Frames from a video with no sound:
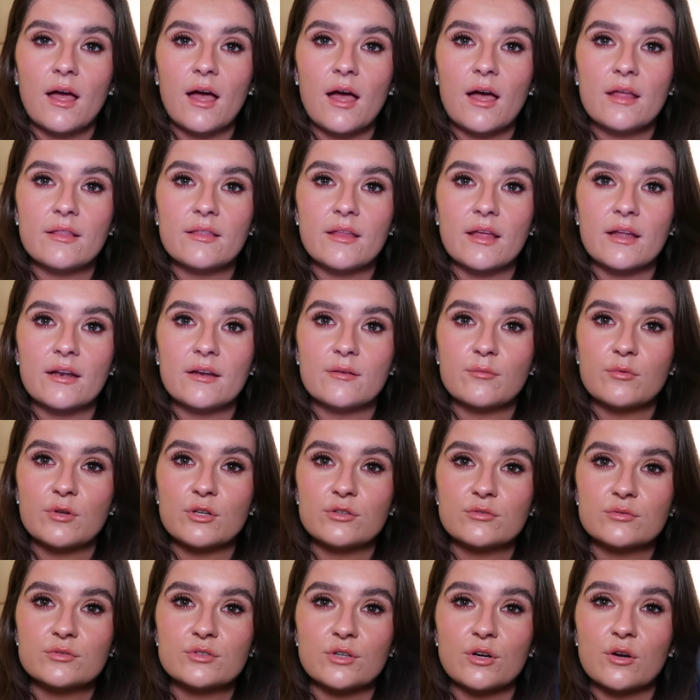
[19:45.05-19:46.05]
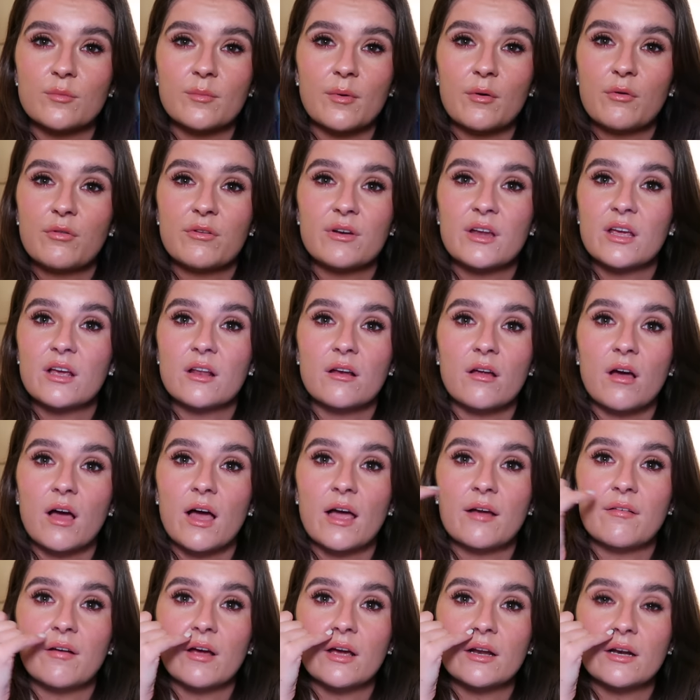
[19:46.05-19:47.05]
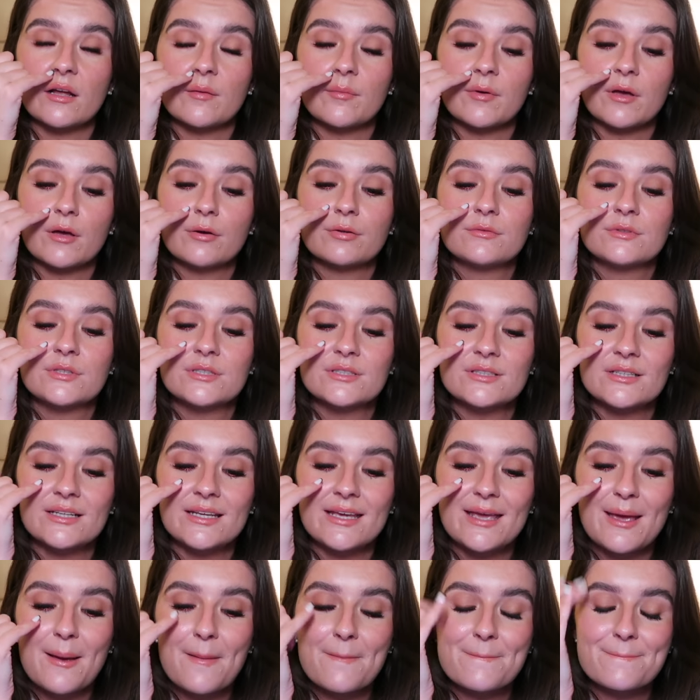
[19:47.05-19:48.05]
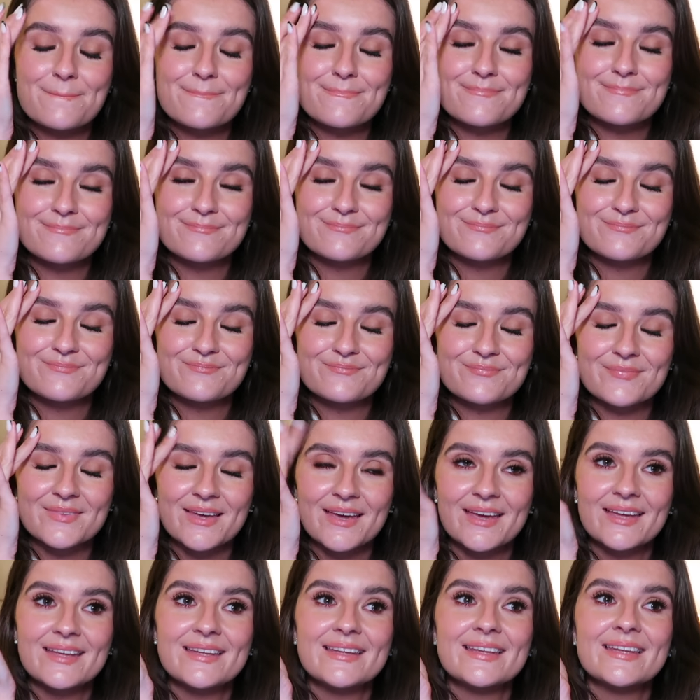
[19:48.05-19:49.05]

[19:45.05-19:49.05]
and then we'll be talking about 3 o'clock. I reckon I'll be able to sleep,